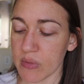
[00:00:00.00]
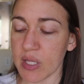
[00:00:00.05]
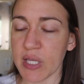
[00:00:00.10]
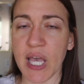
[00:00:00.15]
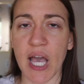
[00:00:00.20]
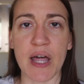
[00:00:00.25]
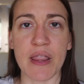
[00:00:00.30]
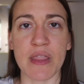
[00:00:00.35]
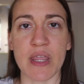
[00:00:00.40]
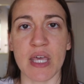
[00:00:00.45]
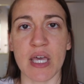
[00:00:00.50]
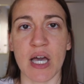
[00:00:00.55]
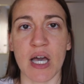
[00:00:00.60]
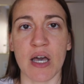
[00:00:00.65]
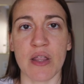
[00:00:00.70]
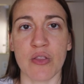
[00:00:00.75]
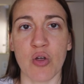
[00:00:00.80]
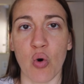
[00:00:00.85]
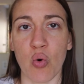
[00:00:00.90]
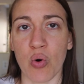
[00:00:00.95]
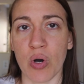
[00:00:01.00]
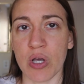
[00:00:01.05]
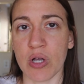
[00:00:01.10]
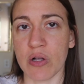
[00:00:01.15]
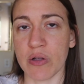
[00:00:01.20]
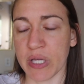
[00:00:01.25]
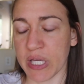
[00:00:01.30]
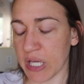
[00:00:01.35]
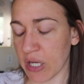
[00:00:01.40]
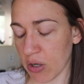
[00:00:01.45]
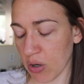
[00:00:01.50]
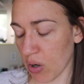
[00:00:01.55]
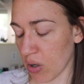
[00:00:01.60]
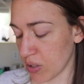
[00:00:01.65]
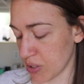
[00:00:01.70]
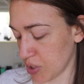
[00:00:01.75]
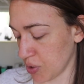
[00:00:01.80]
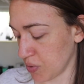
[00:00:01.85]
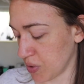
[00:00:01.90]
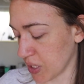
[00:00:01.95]
yeah, the oil here
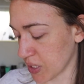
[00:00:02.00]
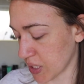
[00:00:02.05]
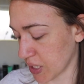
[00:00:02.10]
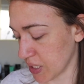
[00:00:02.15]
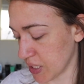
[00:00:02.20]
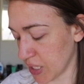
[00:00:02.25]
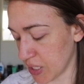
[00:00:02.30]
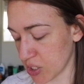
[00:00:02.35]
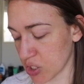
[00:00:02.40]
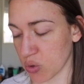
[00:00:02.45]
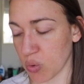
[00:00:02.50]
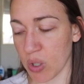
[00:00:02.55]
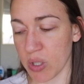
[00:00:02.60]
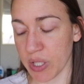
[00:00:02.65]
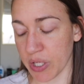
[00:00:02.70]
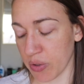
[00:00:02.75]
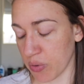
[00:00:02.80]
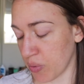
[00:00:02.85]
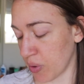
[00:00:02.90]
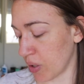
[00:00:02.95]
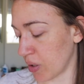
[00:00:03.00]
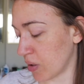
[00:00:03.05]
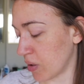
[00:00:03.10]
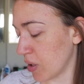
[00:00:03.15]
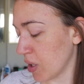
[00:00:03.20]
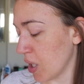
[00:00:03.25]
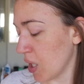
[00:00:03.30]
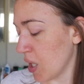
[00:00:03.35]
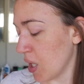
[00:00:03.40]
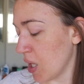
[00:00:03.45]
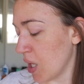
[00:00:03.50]
also does contain squalane oil.